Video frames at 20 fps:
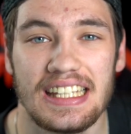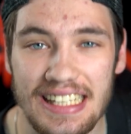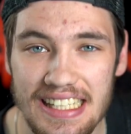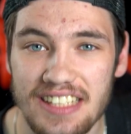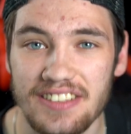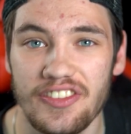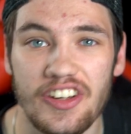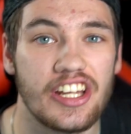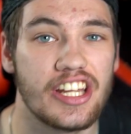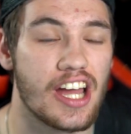
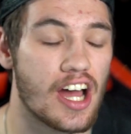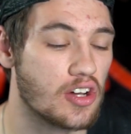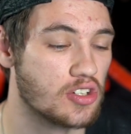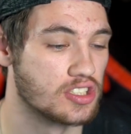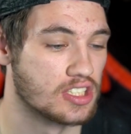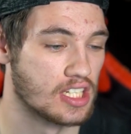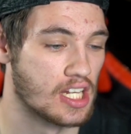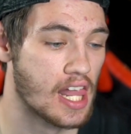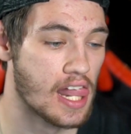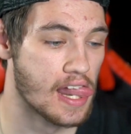these
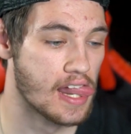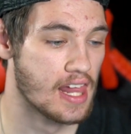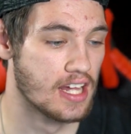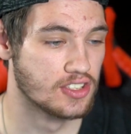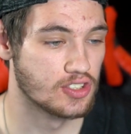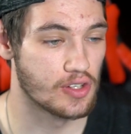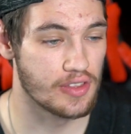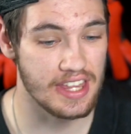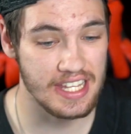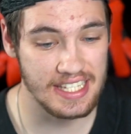videos.
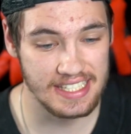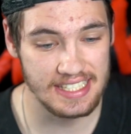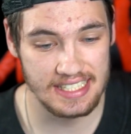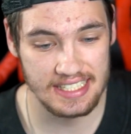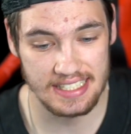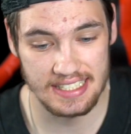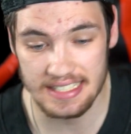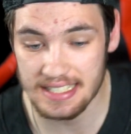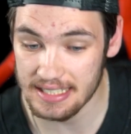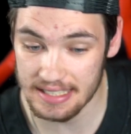So
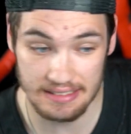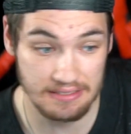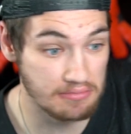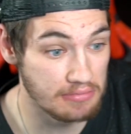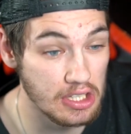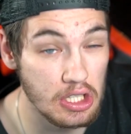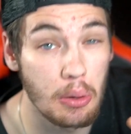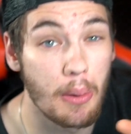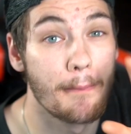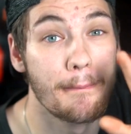this
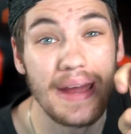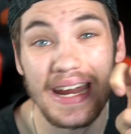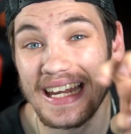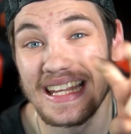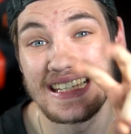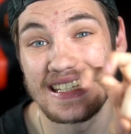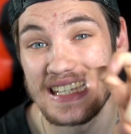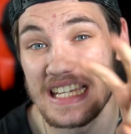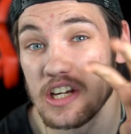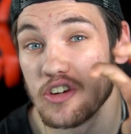little
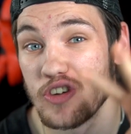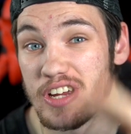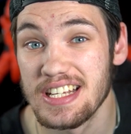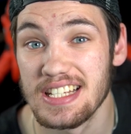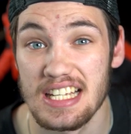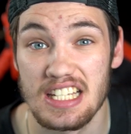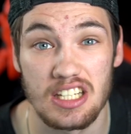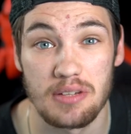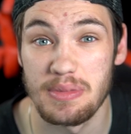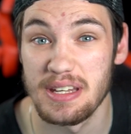
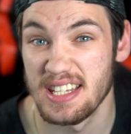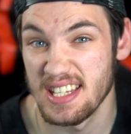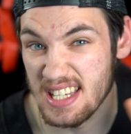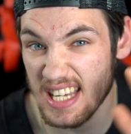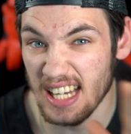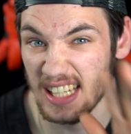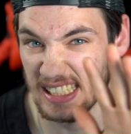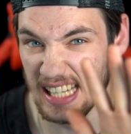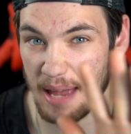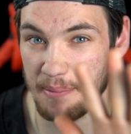mini-series is going to be
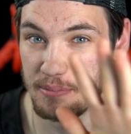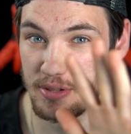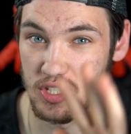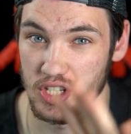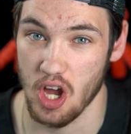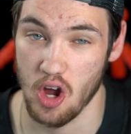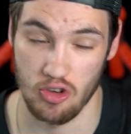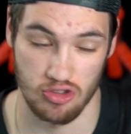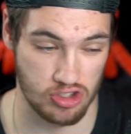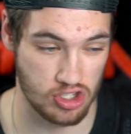six
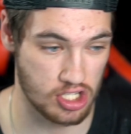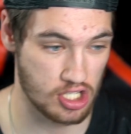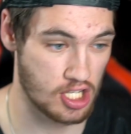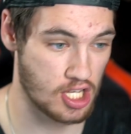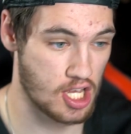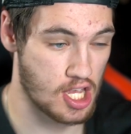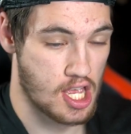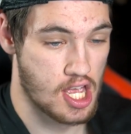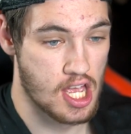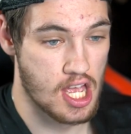episodes.
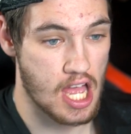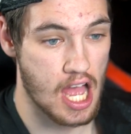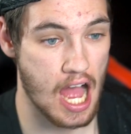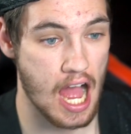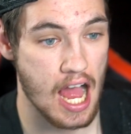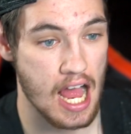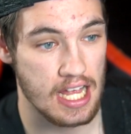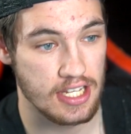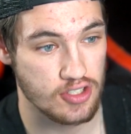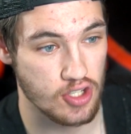
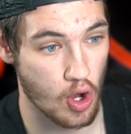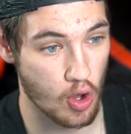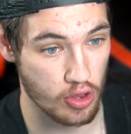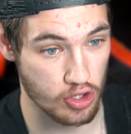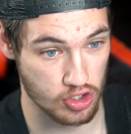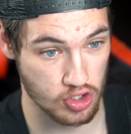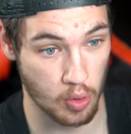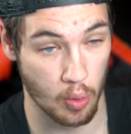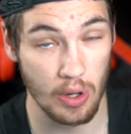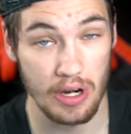So
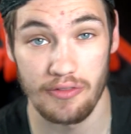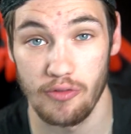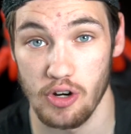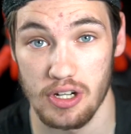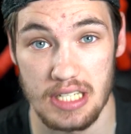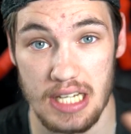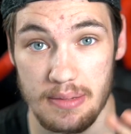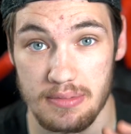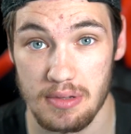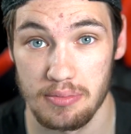there's
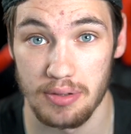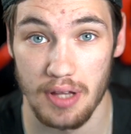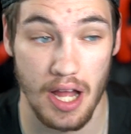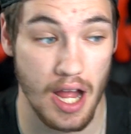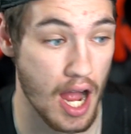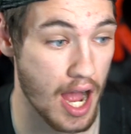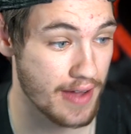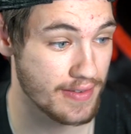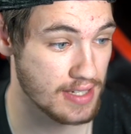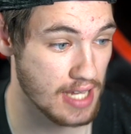twenty-four teams in
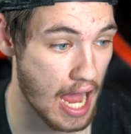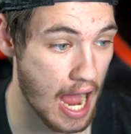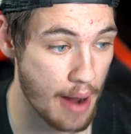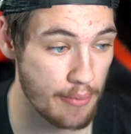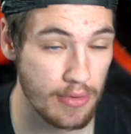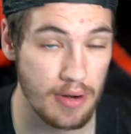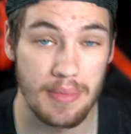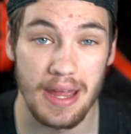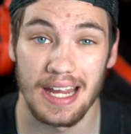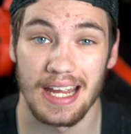playoffs.
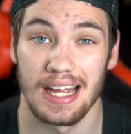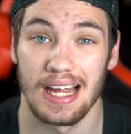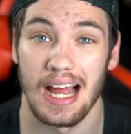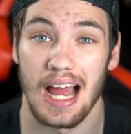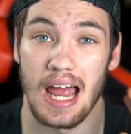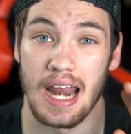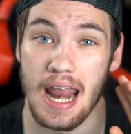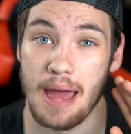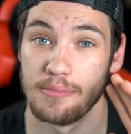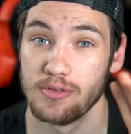I'm going to make
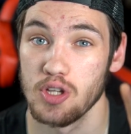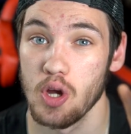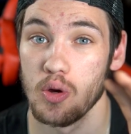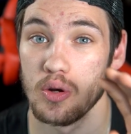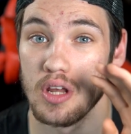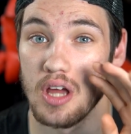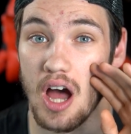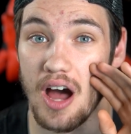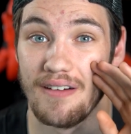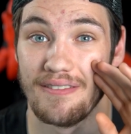an
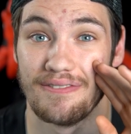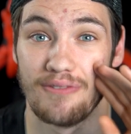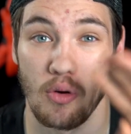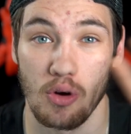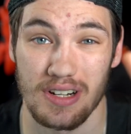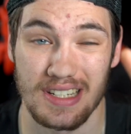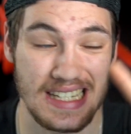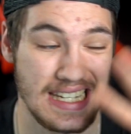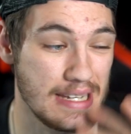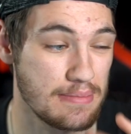episode of
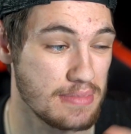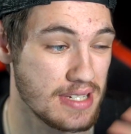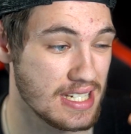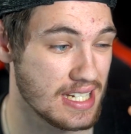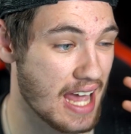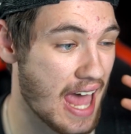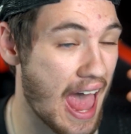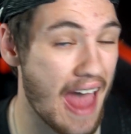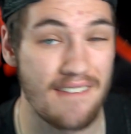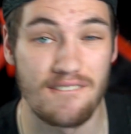four
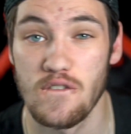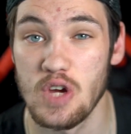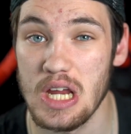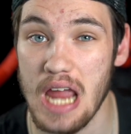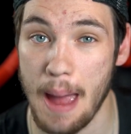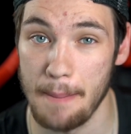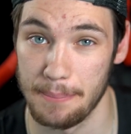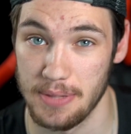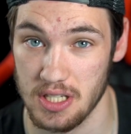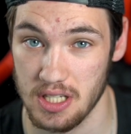teams
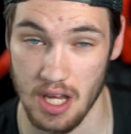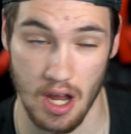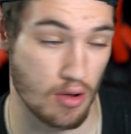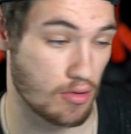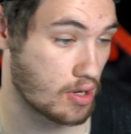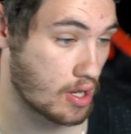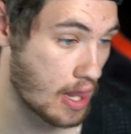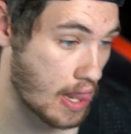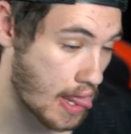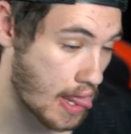every episode.